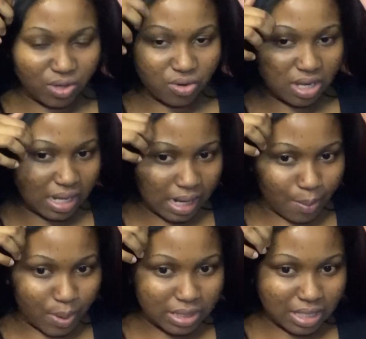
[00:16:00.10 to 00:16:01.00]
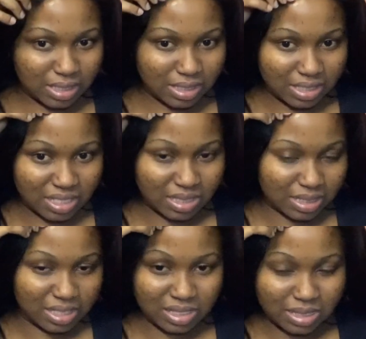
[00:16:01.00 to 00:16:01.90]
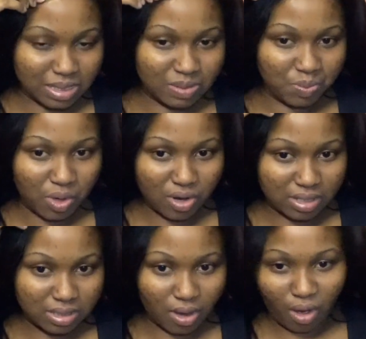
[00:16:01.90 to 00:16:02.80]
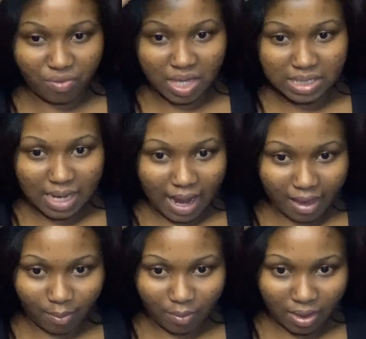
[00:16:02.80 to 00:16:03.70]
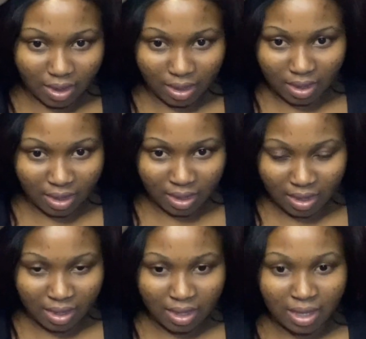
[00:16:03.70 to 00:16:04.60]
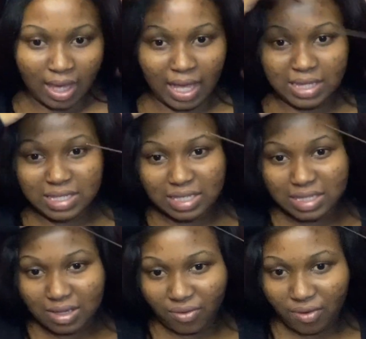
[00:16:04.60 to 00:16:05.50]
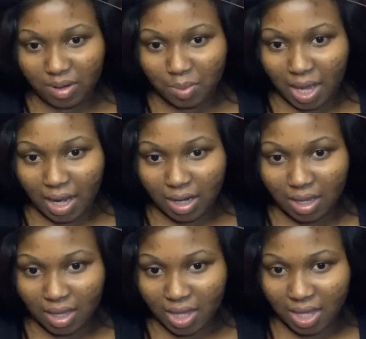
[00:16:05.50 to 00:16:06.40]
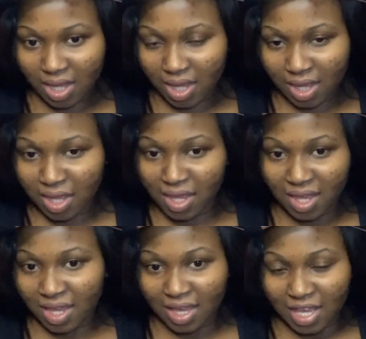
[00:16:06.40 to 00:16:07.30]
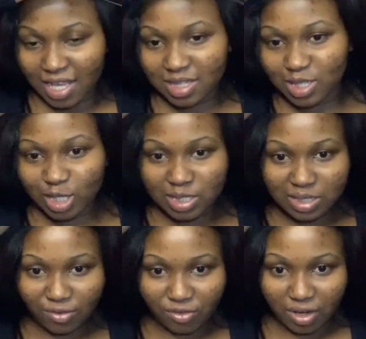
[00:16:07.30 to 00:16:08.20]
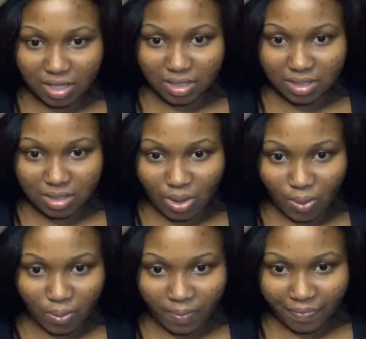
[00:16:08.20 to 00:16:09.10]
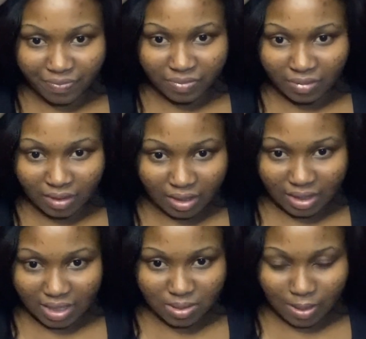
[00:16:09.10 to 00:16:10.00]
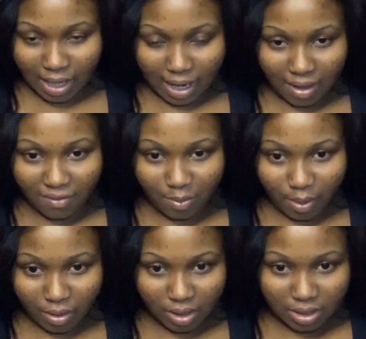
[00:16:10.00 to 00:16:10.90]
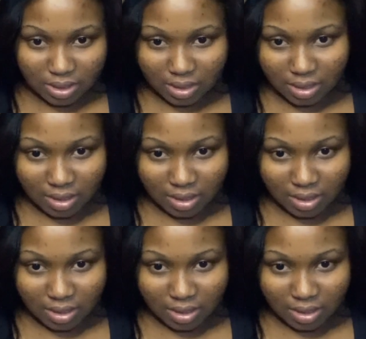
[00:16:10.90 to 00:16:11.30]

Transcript: a regular, but that just the spirit of that time, it's just different, man. It's just different. So that's what I love about it.